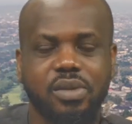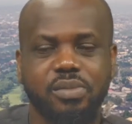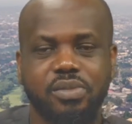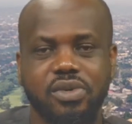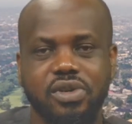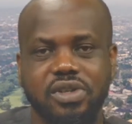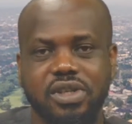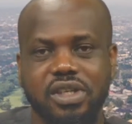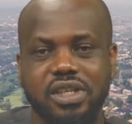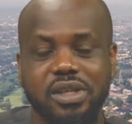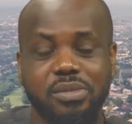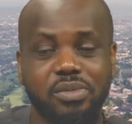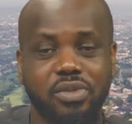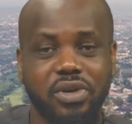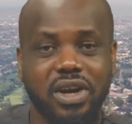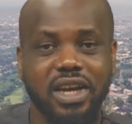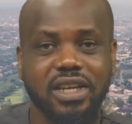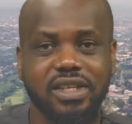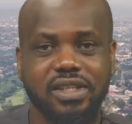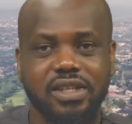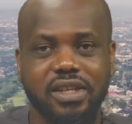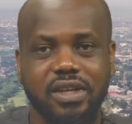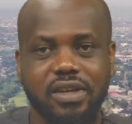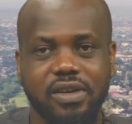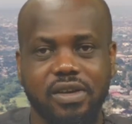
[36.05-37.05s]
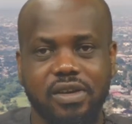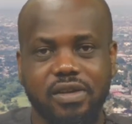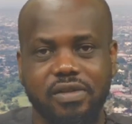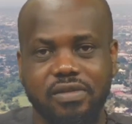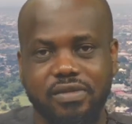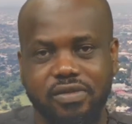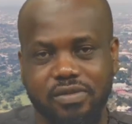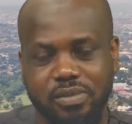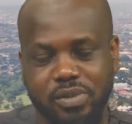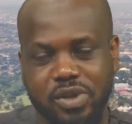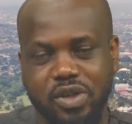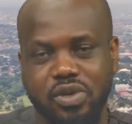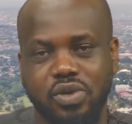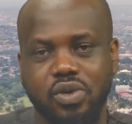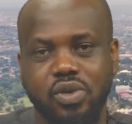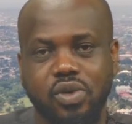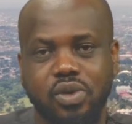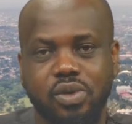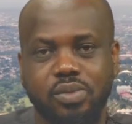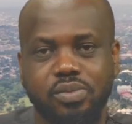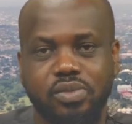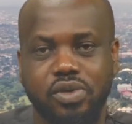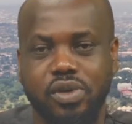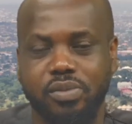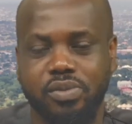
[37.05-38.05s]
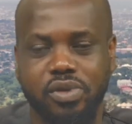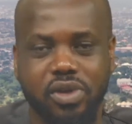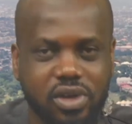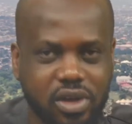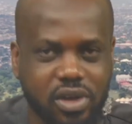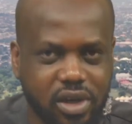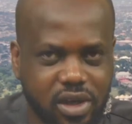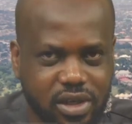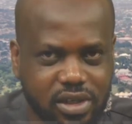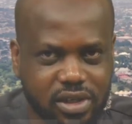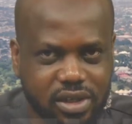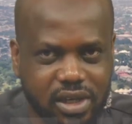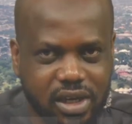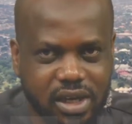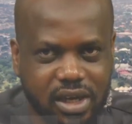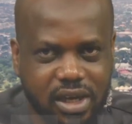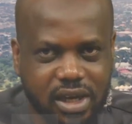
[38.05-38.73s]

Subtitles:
putting the pricing of petrol products.